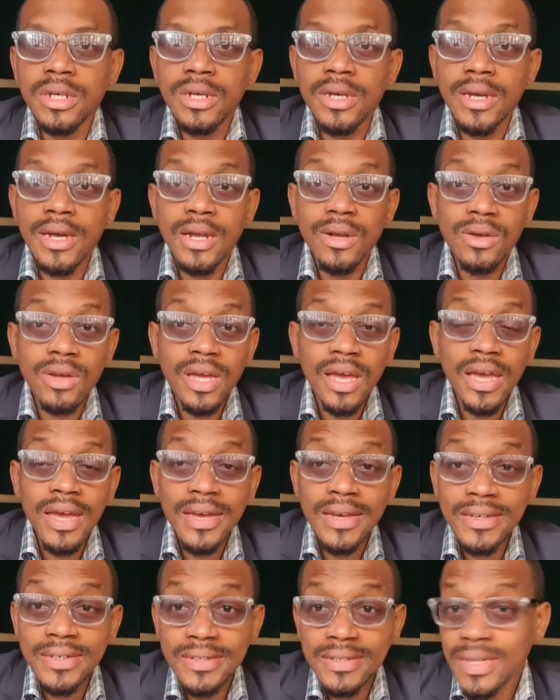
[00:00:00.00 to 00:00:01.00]
Hello
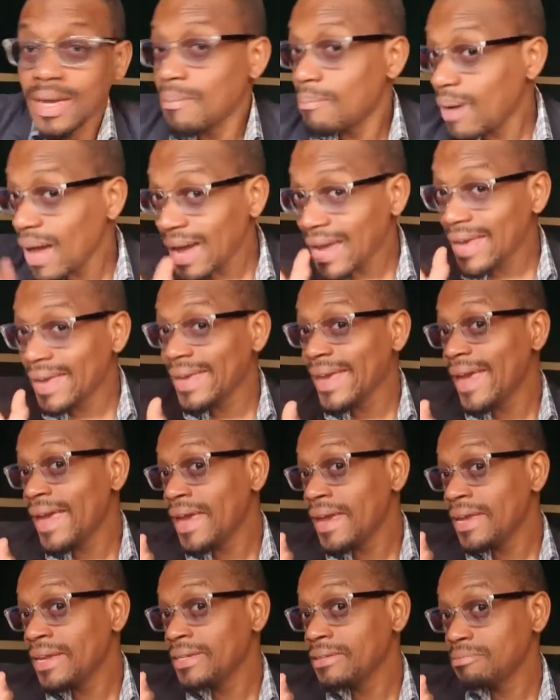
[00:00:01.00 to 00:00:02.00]
guys, I'm back
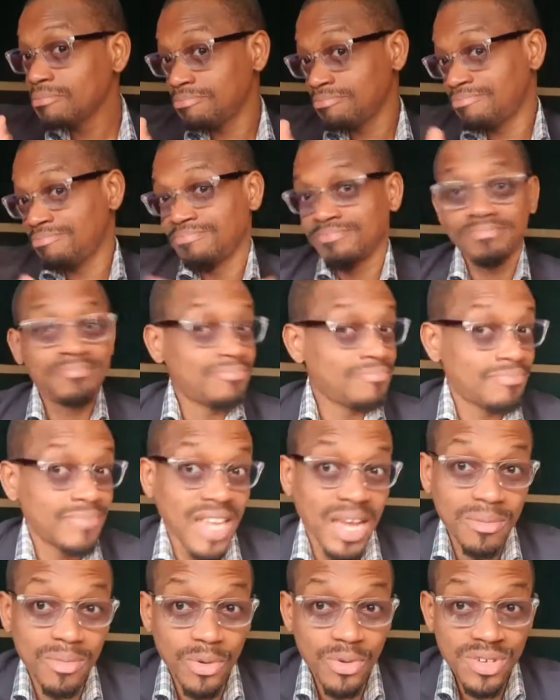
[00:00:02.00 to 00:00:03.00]
again.
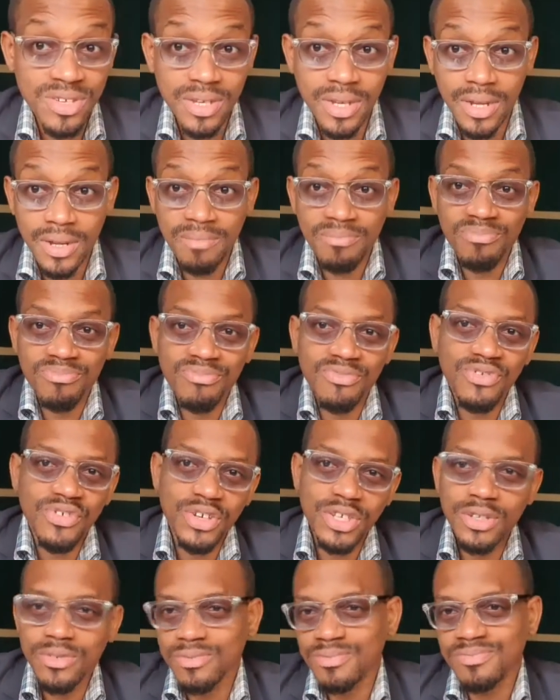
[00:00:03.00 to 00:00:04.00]
I'm always here for
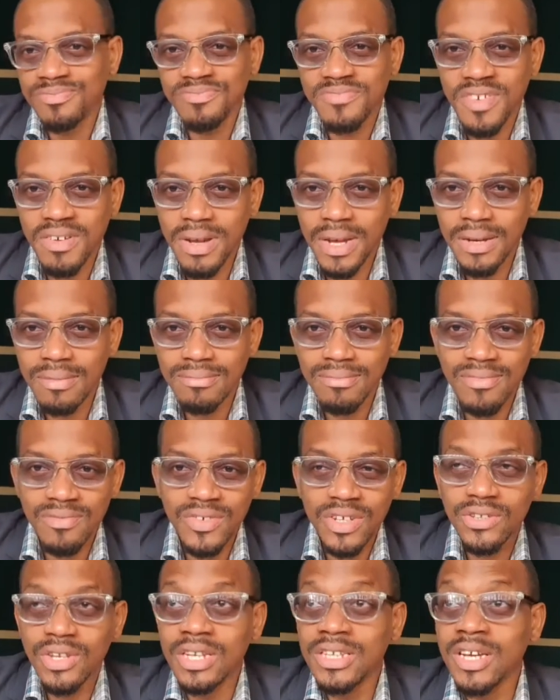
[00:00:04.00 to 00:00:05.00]
you. Alright.
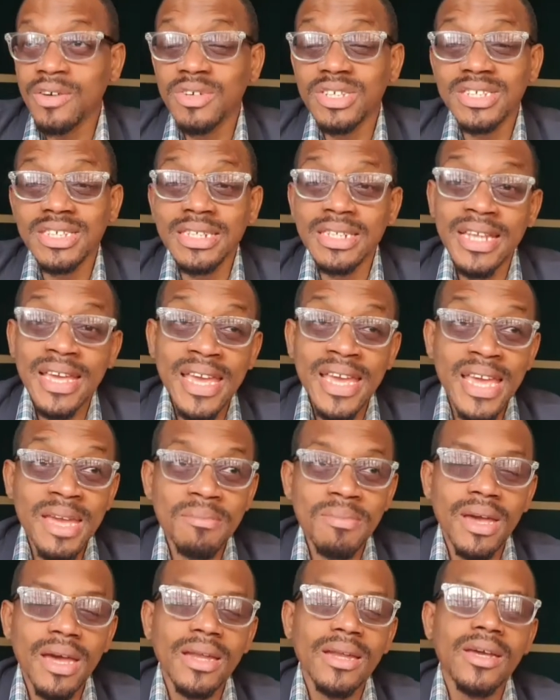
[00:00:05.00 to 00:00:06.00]
Victor Anyanwu is the name
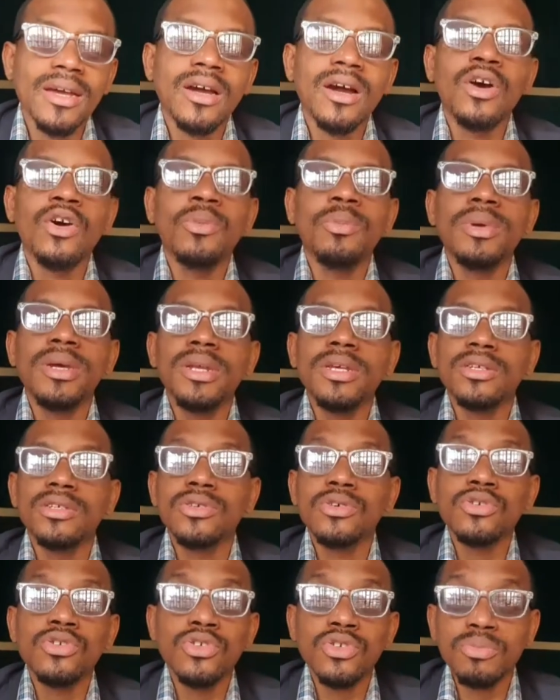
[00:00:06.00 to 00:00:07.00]
and they call me the
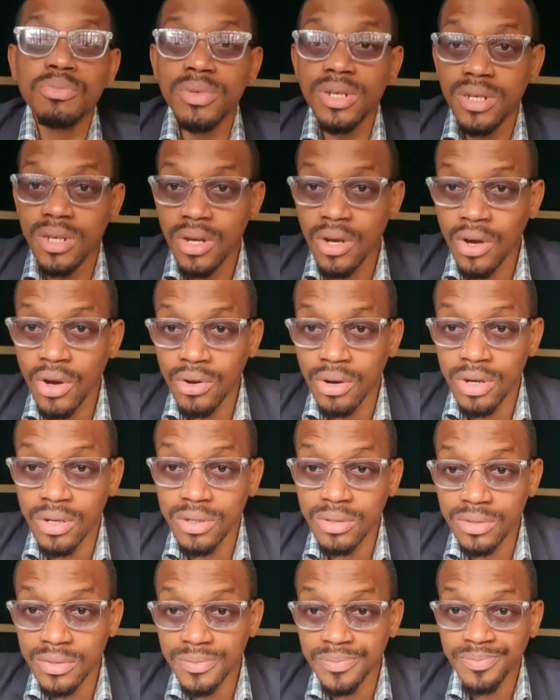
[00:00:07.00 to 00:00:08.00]
social media
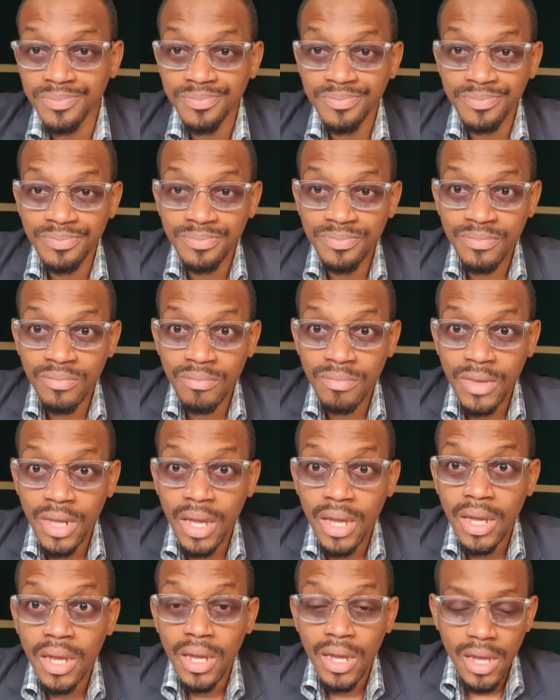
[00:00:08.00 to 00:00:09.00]
oracle.
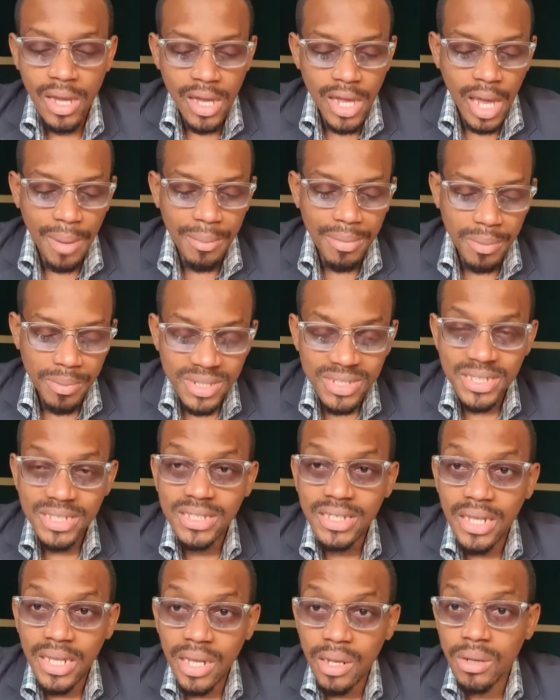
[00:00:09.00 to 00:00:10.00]
I'm a business
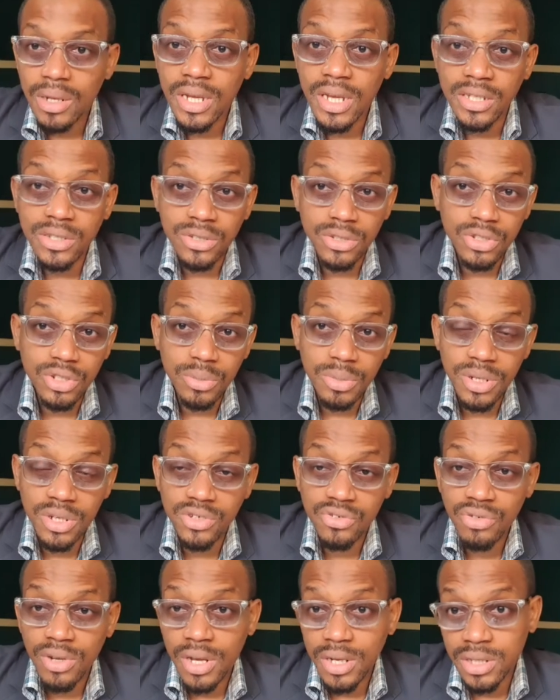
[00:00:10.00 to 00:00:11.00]
and healthcare social media
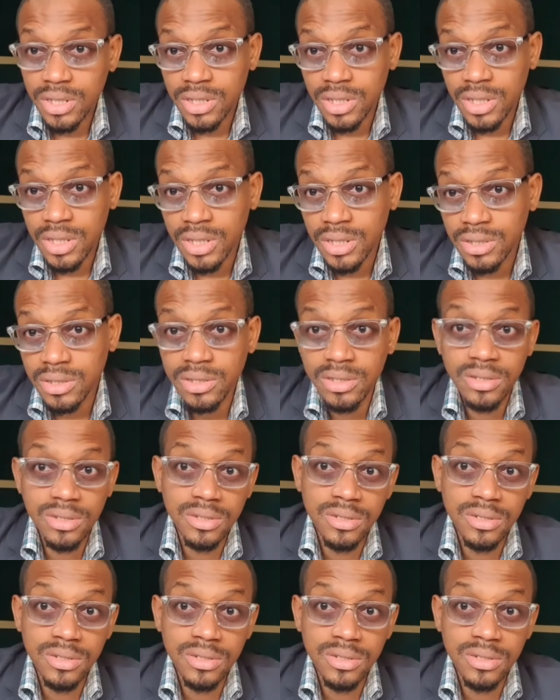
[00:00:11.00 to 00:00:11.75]
strategist.